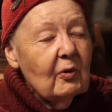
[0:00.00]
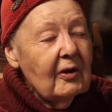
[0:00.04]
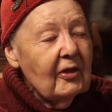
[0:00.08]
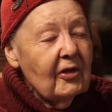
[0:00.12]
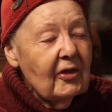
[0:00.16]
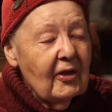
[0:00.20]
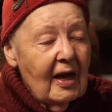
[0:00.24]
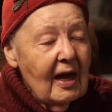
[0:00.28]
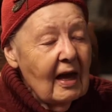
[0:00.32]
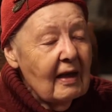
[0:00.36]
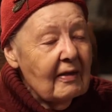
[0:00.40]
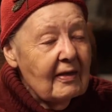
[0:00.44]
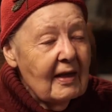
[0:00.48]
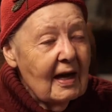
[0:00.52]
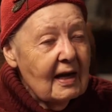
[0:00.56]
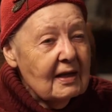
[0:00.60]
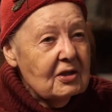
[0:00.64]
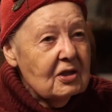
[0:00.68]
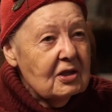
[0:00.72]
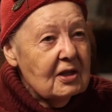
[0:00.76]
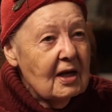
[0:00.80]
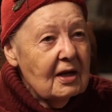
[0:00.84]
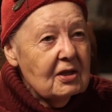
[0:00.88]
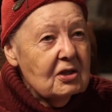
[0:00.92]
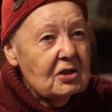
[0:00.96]
within. That's
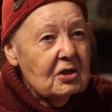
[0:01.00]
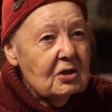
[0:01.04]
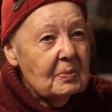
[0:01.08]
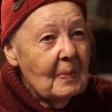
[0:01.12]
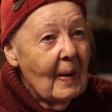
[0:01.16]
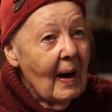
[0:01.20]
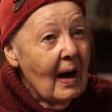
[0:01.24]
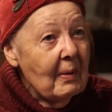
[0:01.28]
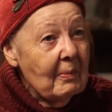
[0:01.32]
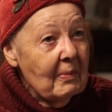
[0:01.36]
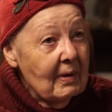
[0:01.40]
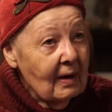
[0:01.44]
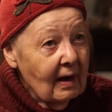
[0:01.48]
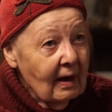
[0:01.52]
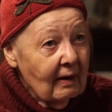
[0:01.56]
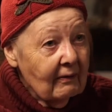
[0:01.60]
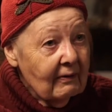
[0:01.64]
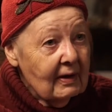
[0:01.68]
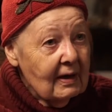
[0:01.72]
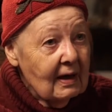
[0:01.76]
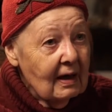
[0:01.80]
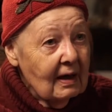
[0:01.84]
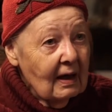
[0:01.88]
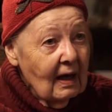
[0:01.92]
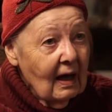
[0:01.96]
yes. that's my
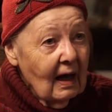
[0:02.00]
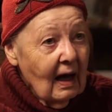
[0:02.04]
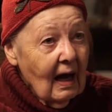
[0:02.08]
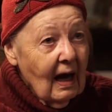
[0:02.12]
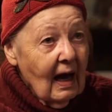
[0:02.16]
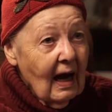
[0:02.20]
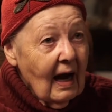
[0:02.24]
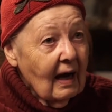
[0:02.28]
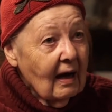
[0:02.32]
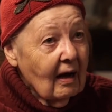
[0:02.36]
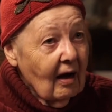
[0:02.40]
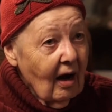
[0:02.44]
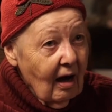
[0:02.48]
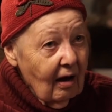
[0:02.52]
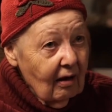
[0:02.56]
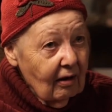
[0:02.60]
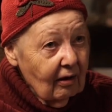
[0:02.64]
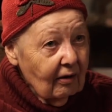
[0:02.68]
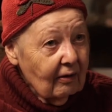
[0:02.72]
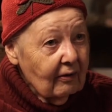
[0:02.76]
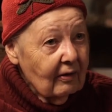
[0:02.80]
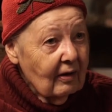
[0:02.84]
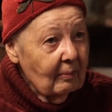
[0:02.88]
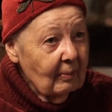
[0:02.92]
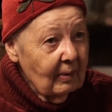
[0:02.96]
beloved. Yes. I call
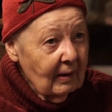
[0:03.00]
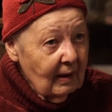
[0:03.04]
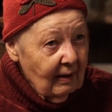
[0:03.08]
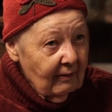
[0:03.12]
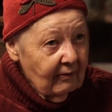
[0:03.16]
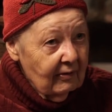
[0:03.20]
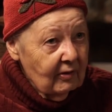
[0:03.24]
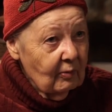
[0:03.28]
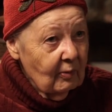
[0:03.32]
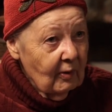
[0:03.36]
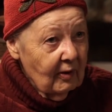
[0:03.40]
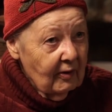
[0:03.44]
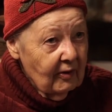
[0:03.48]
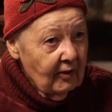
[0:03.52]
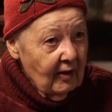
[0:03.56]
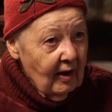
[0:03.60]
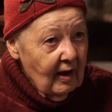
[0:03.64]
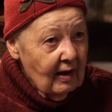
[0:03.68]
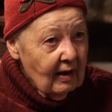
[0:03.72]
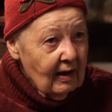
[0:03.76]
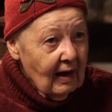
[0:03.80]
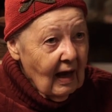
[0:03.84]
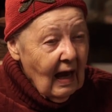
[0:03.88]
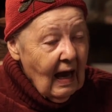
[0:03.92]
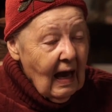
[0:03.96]
her the beloved
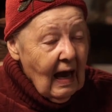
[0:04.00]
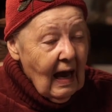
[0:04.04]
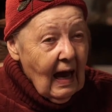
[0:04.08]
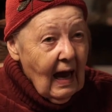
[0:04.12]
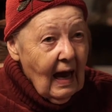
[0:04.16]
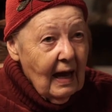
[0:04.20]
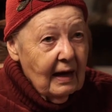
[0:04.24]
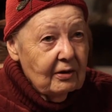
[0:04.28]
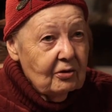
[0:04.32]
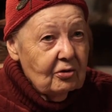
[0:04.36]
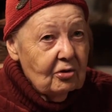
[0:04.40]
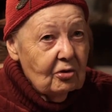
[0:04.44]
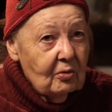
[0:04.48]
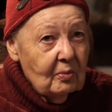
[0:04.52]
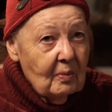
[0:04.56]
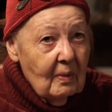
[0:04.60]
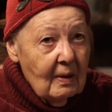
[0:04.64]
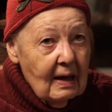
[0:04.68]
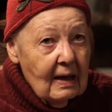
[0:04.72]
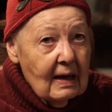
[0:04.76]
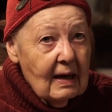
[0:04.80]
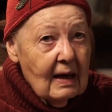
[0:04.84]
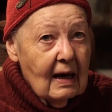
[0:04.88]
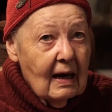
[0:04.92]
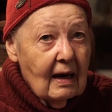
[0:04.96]
within. Yes. And to
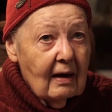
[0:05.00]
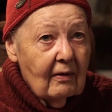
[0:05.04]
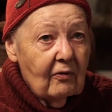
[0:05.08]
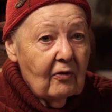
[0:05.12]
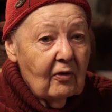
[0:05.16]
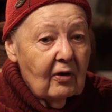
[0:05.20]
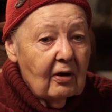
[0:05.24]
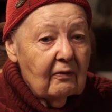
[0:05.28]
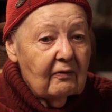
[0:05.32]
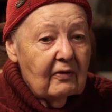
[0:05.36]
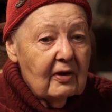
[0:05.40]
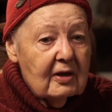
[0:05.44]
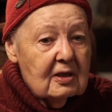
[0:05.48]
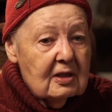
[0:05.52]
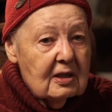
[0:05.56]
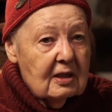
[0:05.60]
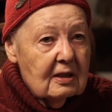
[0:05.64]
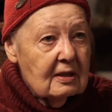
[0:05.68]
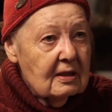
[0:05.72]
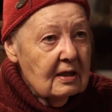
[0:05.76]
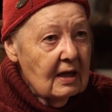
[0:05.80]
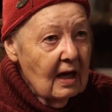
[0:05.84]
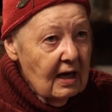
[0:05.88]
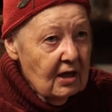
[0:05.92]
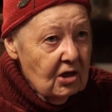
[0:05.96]
me, every
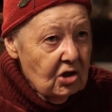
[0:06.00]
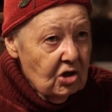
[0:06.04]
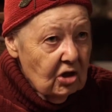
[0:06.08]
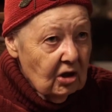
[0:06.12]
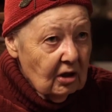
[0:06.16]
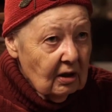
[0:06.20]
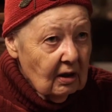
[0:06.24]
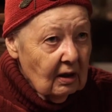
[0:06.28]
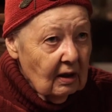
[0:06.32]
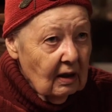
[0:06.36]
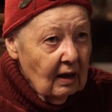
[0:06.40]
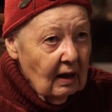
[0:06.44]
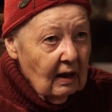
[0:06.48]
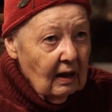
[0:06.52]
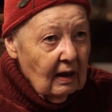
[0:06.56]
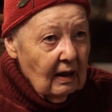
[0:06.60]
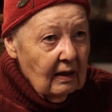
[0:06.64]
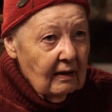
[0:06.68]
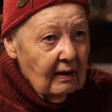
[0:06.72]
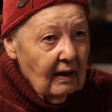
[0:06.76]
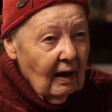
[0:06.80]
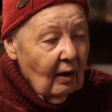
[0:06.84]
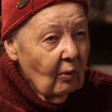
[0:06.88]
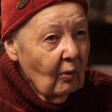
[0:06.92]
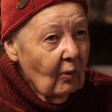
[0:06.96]
visitation
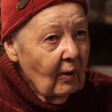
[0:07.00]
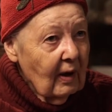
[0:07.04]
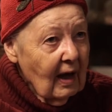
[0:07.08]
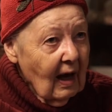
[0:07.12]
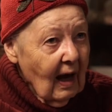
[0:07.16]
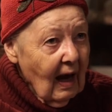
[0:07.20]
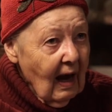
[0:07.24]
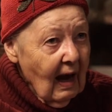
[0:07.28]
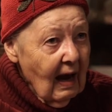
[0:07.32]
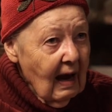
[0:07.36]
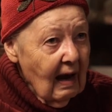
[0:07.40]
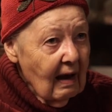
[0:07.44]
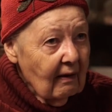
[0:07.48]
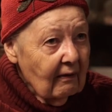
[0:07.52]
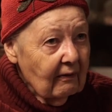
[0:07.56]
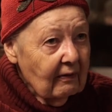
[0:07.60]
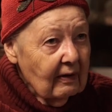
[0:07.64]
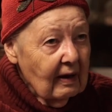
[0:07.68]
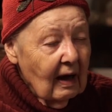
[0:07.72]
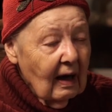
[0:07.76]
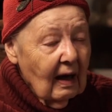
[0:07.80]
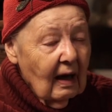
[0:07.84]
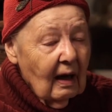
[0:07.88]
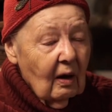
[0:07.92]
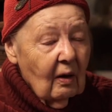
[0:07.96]
that we have,
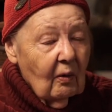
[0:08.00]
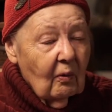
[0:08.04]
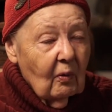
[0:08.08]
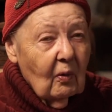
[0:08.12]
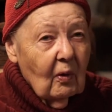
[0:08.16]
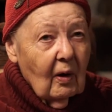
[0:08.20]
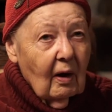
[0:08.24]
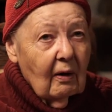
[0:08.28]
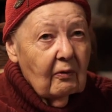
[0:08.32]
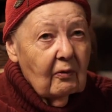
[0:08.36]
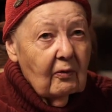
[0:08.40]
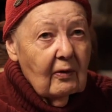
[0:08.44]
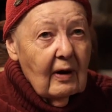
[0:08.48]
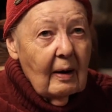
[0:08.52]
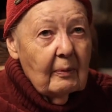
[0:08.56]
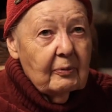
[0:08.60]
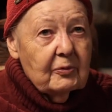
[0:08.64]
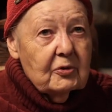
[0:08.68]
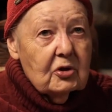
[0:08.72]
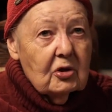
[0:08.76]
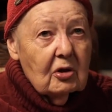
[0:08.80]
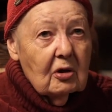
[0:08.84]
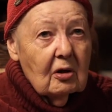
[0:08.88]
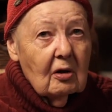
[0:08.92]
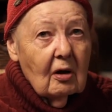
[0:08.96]
a
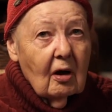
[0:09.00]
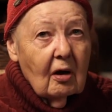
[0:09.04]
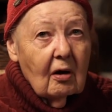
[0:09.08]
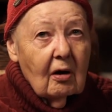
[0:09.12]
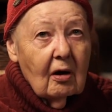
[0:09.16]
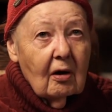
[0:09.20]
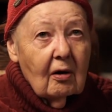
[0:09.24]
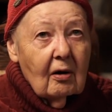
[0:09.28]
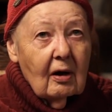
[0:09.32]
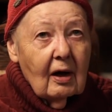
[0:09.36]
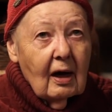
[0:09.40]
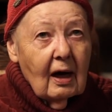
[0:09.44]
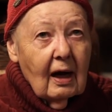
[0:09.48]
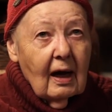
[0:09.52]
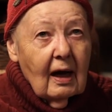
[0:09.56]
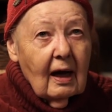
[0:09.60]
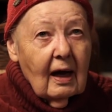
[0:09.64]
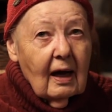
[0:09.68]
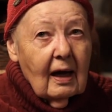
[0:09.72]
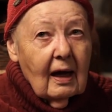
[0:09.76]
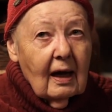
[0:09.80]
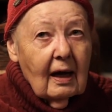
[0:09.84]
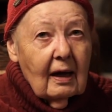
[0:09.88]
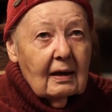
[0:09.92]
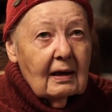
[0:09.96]
rapture or
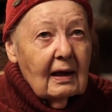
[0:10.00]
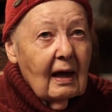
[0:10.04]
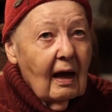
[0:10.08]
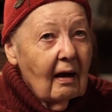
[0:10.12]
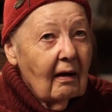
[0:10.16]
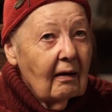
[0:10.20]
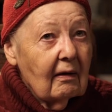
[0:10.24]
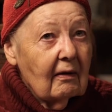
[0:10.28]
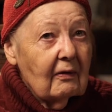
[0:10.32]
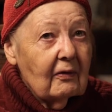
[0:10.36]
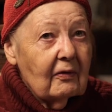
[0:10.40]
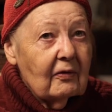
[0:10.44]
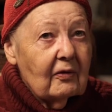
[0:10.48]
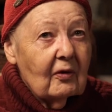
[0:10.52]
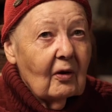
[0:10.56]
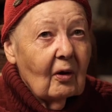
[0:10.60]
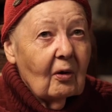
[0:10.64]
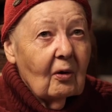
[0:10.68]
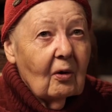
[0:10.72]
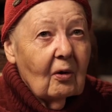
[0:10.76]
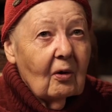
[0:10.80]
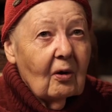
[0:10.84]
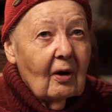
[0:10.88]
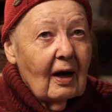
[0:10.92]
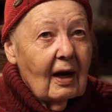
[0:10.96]
love
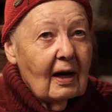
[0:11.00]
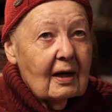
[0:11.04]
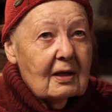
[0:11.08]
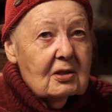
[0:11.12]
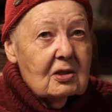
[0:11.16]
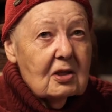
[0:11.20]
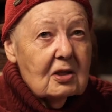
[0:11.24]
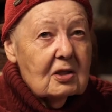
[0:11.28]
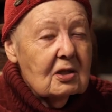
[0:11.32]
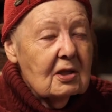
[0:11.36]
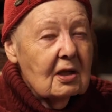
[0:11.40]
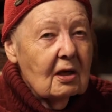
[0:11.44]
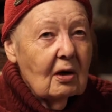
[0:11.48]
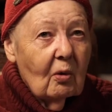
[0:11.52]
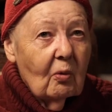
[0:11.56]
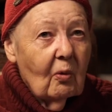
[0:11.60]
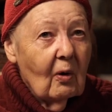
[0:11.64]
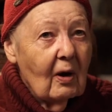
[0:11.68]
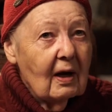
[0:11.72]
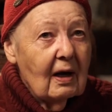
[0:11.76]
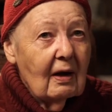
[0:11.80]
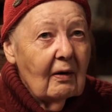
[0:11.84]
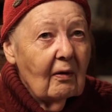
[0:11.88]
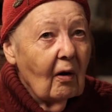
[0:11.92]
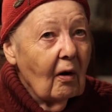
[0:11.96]
or ecstasy or
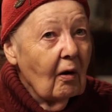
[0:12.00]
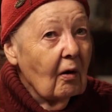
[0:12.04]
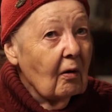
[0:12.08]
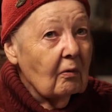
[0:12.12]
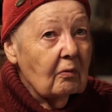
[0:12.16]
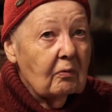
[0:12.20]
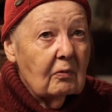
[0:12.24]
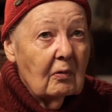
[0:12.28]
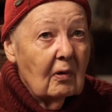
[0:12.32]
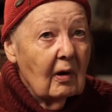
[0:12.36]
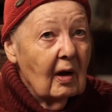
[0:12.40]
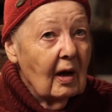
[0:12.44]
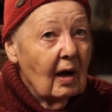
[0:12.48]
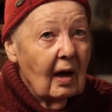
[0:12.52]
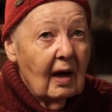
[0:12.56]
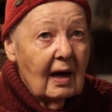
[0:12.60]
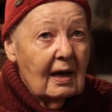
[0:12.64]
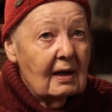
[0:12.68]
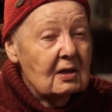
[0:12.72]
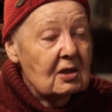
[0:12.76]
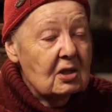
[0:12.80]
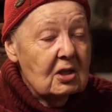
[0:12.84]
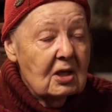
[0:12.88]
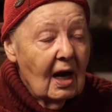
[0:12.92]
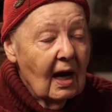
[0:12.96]
whatever or
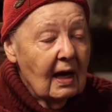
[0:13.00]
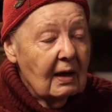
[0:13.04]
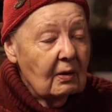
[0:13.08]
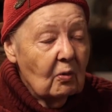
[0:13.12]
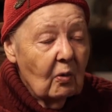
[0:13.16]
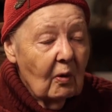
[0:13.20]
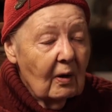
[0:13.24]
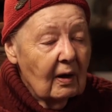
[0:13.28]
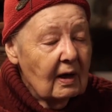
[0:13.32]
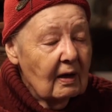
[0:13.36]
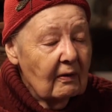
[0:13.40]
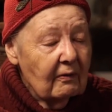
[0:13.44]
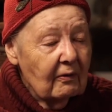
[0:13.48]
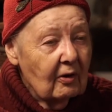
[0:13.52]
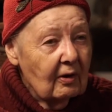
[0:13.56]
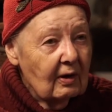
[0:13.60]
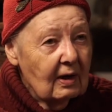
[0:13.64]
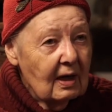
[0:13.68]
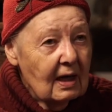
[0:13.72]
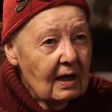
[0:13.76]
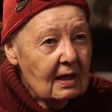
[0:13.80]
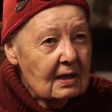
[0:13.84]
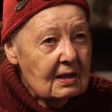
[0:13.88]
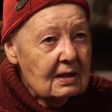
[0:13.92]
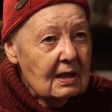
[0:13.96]
insight, whatever
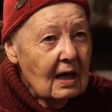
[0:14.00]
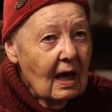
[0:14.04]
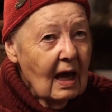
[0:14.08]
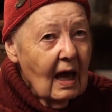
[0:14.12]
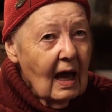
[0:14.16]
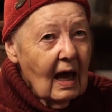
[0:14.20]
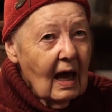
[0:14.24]
it is,